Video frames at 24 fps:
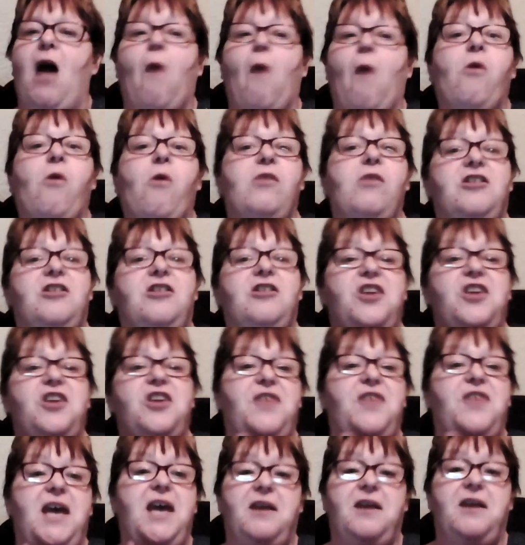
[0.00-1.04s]
Well, you see,
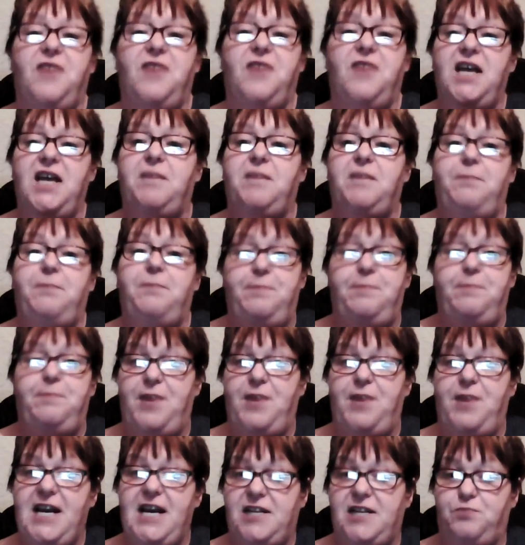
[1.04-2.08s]
their
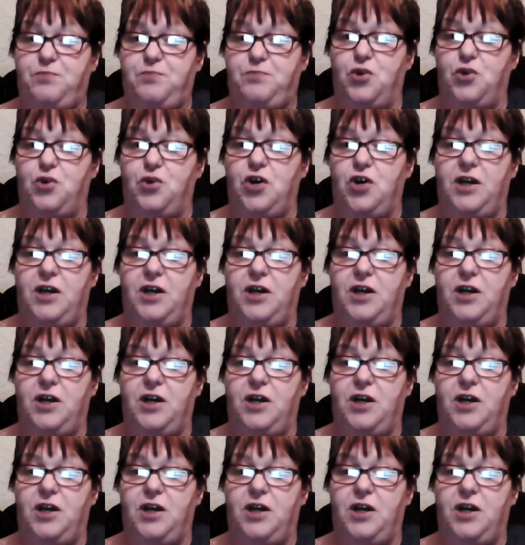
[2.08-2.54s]
bears put